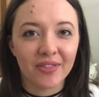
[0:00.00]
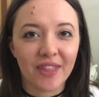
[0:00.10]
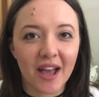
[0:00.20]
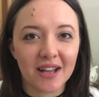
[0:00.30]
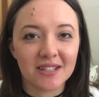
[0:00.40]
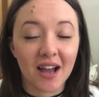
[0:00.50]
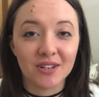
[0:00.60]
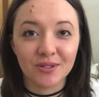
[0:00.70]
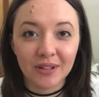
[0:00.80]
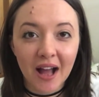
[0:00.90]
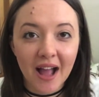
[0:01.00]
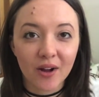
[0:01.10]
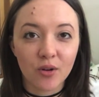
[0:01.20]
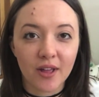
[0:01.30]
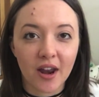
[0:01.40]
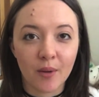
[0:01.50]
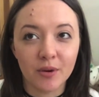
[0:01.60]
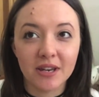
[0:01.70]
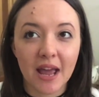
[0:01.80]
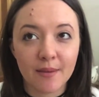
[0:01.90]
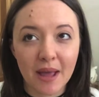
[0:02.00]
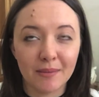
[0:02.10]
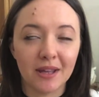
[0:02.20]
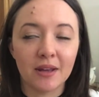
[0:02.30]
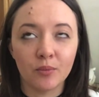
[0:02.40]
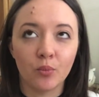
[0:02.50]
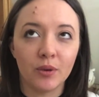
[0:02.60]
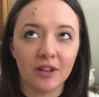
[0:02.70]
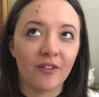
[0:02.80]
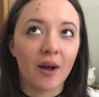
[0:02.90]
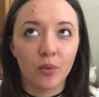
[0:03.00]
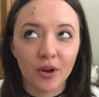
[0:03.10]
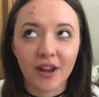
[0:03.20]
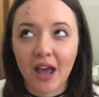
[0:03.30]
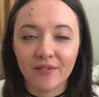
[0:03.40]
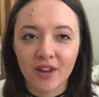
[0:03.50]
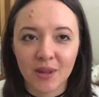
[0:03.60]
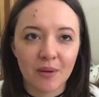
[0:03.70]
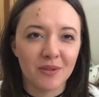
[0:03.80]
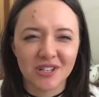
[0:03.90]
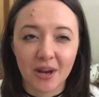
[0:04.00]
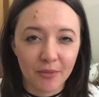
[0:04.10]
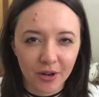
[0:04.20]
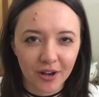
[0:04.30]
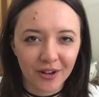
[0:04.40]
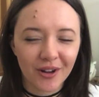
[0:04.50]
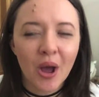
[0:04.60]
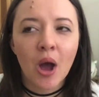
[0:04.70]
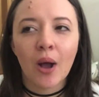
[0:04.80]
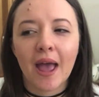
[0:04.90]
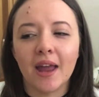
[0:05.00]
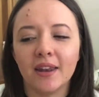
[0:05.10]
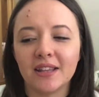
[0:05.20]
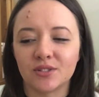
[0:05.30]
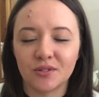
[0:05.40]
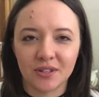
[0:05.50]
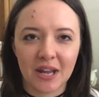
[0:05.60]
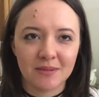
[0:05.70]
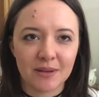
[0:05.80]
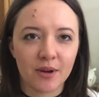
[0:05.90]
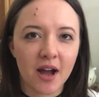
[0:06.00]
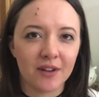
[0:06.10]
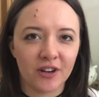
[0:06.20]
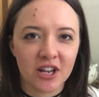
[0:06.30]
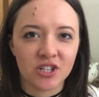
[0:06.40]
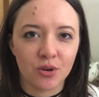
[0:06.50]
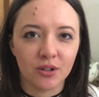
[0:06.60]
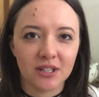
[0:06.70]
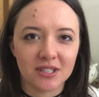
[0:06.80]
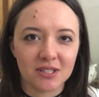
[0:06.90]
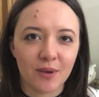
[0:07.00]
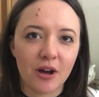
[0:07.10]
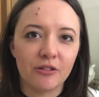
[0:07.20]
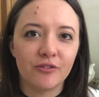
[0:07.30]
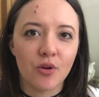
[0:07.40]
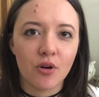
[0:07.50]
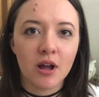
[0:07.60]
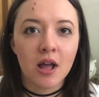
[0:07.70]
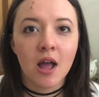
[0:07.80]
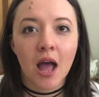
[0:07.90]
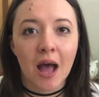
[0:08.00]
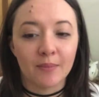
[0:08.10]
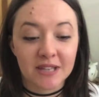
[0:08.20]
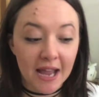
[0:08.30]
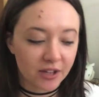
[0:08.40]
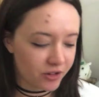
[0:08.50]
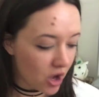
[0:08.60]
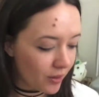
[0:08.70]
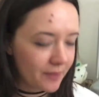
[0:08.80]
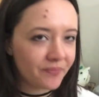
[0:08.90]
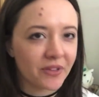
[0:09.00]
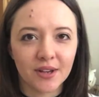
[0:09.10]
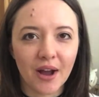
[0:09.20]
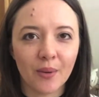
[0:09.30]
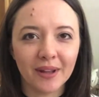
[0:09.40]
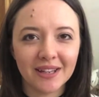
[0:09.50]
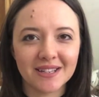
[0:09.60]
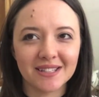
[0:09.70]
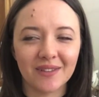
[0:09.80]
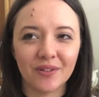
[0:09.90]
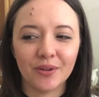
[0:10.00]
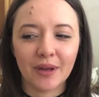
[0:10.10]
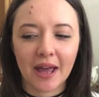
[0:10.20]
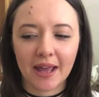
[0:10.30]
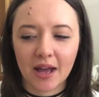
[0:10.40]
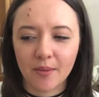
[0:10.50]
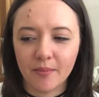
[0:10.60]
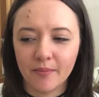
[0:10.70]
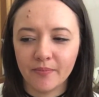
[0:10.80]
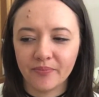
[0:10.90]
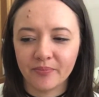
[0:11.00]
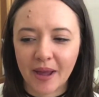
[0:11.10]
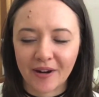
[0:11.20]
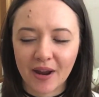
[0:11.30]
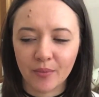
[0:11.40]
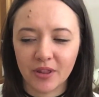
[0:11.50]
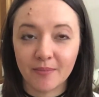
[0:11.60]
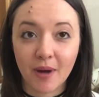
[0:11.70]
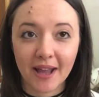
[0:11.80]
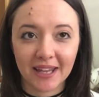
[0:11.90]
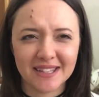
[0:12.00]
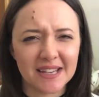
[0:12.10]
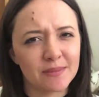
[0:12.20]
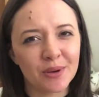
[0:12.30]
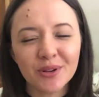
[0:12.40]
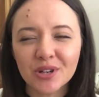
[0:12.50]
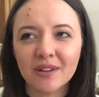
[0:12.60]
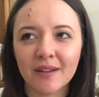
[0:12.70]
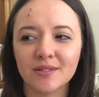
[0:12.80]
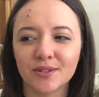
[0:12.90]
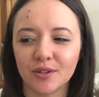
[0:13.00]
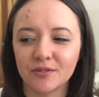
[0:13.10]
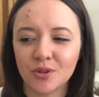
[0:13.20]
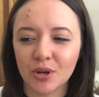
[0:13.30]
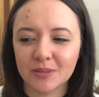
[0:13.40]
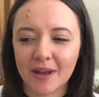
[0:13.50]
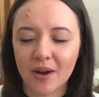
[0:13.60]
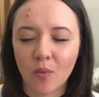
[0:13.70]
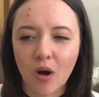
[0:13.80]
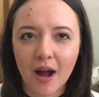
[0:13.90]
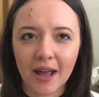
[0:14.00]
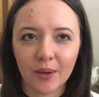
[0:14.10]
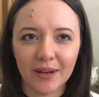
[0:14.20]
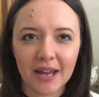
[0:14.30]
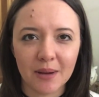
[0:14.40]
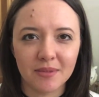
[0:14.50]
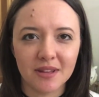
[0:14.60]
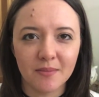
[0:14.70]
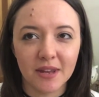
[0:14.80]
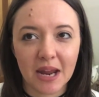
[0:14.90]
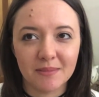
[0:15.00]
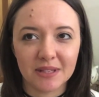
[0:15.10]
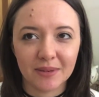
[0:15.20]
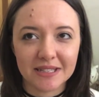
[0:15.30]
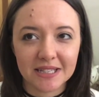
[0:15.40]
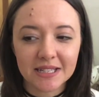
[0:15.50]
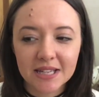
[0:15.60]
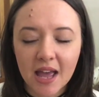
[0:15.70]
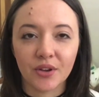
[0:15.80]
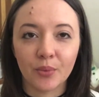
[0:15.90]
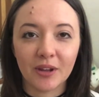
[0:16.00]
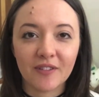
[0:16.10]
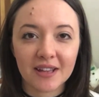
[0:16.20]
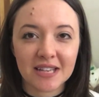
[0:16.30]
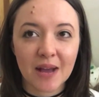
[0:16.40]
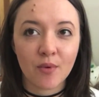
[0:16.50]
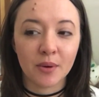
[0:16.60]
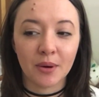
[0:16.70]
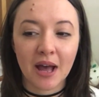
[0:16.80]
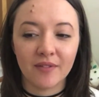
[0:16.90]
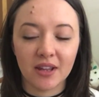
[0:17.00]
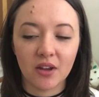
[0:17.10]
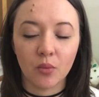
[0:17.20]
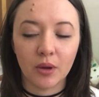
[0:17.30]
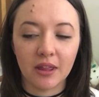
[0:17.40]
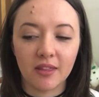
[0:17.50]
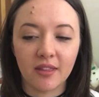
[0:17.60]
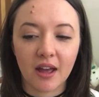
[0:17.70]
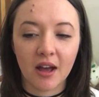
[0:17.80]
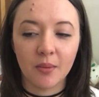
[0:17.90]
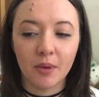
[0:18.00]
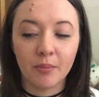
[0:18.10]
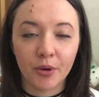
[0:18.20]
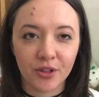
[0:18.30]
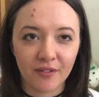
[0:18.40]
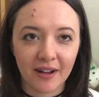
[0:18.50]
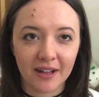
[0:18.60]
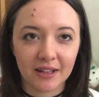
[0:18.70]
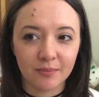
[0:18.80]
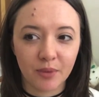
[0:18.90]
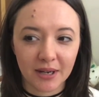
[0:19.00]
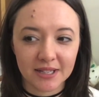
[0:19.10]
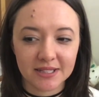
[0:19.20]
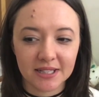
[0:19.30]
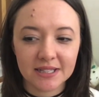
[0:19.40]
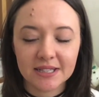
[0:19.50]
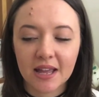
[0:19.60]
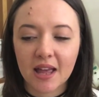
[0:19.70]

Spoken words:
that I do like or that I would name a baby if I were to have another one, which I'm not going to. And these are also names that were kind of on our short list as well for Taylor and Owen. So I'll quickly just give you a background with my kids' names. I'm not sure if I ever sort of talked about why we named them the names that we did. So we found out what we were having with both of our pregnancies.